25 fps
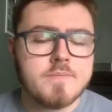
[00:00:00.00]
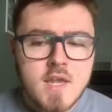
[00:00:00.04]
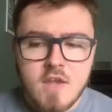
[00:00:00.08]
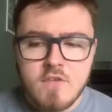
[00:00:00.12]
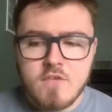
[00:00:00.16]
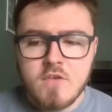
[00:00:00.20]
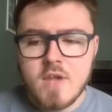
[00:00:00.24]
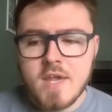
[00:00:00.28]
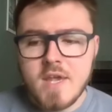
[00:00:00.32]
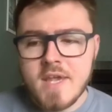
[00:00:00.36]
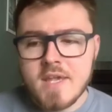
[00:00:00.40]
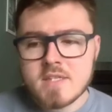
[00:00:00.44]

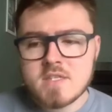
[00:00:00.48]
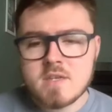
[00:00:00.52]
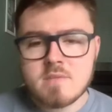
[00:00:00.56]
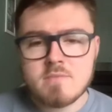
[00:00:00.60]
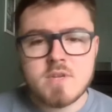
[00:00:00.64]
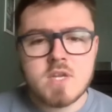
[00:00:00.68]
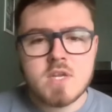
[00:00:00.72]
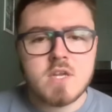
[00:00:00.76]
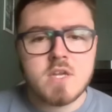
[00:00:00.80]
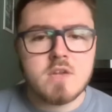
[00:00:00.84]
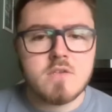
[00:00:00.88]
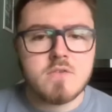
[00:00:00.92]
If you eat
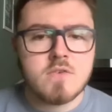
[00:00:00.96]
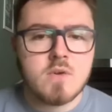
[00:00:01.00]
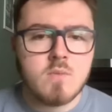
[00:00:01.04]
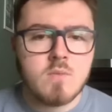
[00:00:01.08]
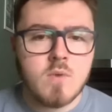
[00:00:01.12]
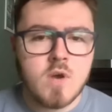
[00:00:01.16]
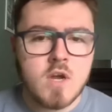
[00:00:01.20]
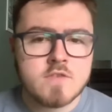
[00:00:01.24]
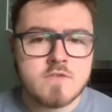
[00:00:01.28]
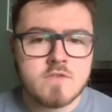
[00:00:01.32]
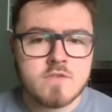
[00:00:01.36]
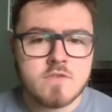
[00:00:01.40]
something and you feel
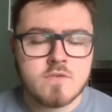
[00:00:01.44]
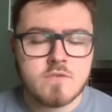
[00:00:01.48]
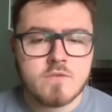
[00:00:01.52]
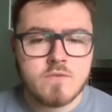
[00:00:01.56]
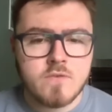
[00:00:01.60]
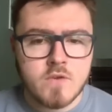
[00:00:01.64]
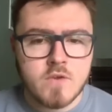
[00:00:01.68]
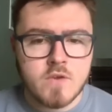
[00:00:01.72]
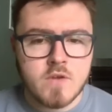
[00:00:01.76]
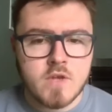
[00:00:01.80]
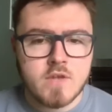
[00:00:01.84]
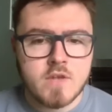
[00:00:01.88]
worse
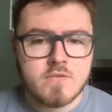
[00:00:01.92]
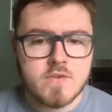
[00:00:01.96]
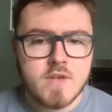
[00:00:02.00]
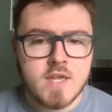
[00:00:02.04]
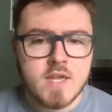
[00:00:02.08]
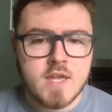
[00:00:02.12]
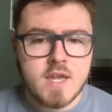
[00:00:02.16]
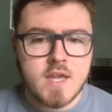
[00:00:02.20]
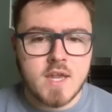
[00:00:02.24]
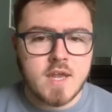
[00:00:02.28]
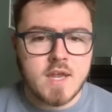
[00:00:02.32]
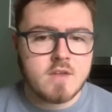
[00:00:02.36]
for, for
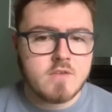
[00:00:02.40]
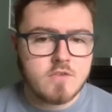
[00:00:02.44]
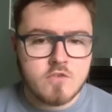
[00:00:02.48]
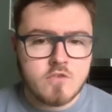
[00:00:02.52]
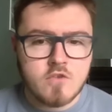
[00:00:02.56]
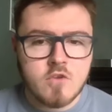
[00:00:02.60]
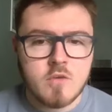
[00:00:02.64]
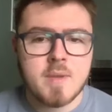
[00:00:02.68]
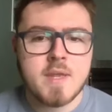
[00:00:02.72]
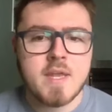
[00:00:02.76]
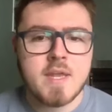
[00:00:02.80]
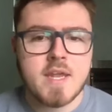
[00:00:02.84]
eating it.
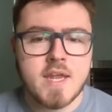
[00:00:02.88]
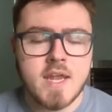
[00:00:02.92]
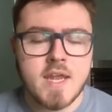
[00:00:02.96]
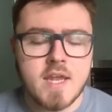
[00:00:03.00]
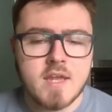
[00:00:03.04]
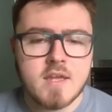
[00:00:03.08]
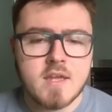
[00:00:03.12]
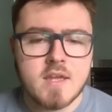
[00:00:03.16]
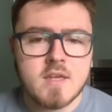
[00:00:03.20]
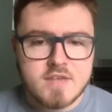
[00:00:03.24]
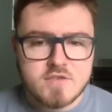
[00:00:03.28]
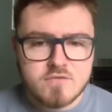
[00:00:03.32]
Stop eating
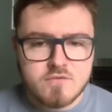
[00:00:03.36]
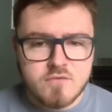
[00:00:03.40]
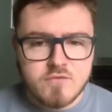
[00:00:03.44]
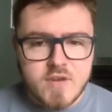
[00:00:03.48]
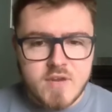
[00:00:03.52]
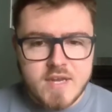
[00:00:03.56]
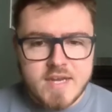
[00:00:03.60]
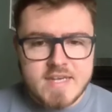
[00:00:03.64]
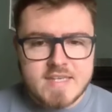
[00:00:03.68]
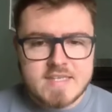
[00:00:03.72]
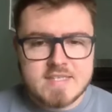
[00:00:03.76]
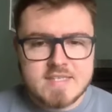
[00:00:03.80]
it. It's
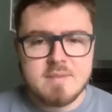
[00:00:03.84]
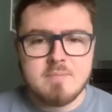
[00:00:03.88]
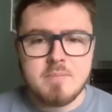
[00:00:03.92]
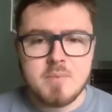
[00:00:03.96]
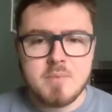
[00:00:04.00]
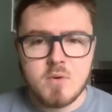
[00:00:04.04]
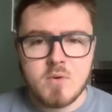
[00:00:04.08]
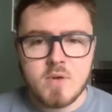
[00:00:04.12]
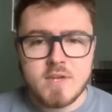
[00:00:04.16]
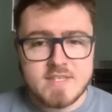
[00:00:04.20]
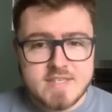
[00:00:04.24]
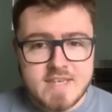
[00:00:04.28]
really
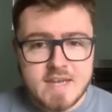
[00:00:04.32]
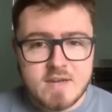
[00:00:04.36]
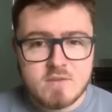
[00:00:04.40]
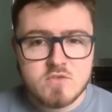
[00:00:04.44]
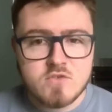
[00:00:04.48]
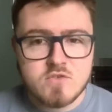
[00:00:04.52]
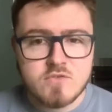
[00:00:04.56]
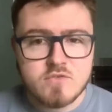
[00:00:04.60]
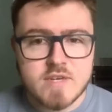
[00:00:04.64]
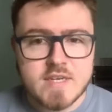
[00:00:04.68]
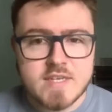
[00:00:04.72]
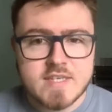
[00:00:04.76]
simple. It
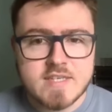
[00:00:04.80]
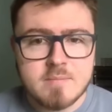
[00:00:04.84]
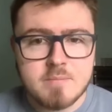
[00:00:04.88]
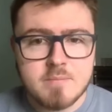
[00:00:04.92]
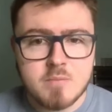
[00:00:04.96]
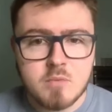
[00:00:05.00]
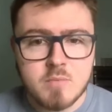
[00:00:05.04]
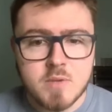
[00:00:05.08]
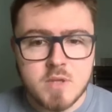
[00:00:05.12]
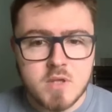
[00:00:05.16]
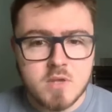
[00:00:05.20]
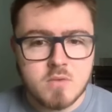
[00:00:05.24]
sounds really
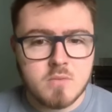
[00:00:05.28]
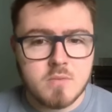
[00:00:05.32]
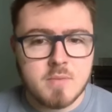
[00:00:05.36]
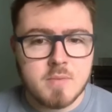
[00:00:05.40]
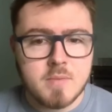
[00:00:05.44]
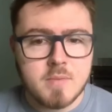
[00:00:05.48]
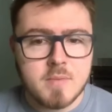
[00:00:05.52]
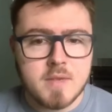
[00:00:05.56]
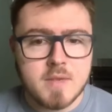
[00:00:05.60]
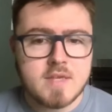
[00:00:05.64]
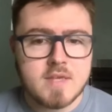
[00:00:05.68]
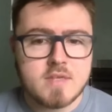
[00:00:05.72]
simple, but you'd
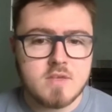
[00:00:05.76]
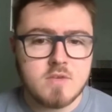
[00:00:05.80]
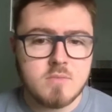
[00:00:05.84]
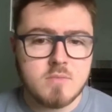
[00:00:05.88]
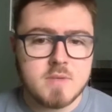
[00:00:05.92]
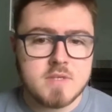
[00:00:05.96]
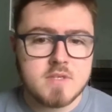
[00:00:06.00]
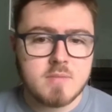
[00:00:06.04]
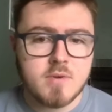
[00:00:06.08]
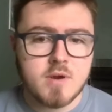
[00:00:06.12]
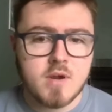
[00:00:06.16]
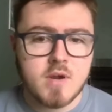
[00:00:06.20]
be you'd
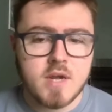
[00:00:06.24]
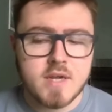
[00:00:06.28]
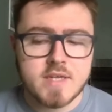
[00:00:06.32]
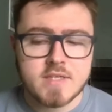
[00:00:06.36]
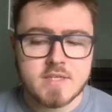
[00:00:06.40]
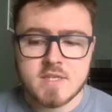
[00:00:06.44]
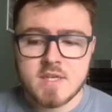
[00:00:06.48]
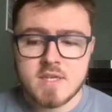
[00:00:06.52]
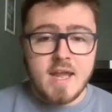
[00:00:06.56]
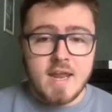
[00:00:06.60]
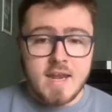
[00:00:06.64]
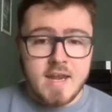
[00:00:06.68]
be
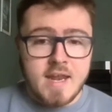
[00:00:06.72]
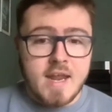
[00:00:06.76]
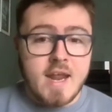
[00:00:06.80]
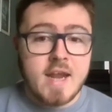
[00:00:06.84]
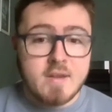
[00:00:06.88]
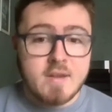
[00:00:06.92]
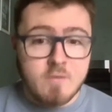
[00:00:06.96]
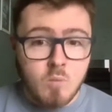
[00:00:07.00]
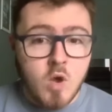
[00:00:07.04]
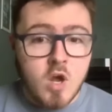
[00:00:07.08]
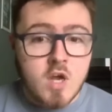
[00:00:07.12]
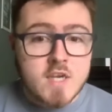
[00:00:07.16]
surprised. And and
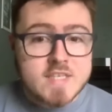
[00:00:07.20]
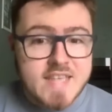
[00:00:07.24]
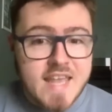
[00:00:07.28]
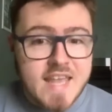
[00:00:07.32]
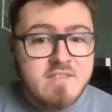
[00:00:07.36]
it works